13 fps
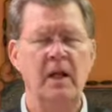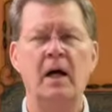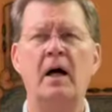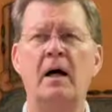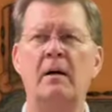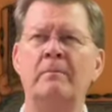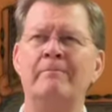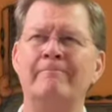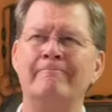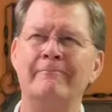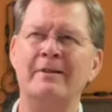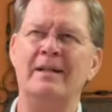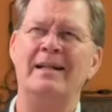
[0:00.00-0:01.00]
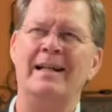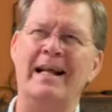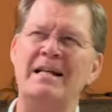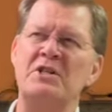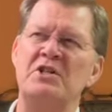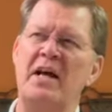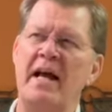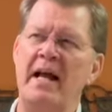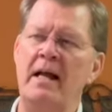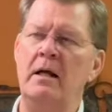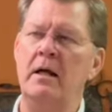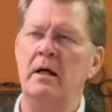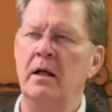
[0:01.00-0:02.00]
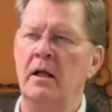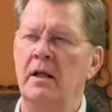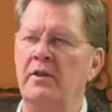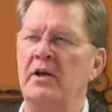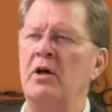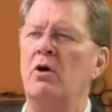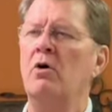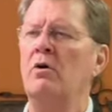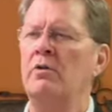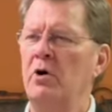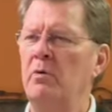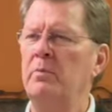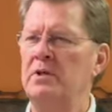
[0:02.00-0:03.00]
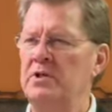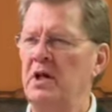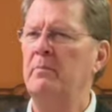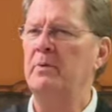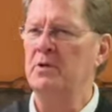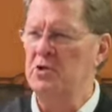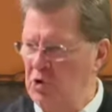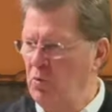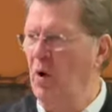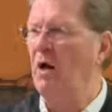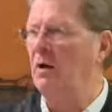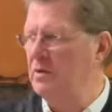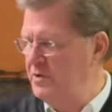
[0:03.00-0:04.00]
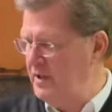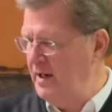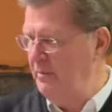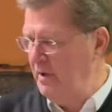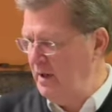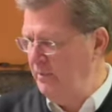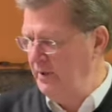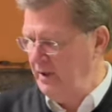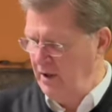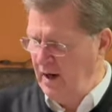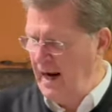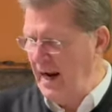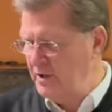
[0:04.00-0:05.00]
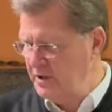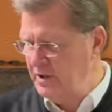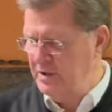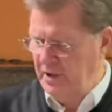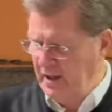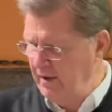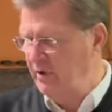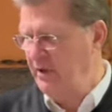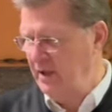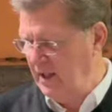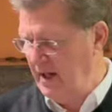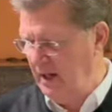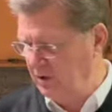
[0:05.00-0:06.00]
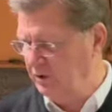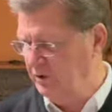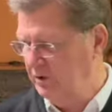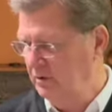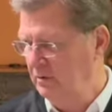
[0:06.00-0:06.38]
happens, let's say the earth opens up and swallows them up and their houses and everything else,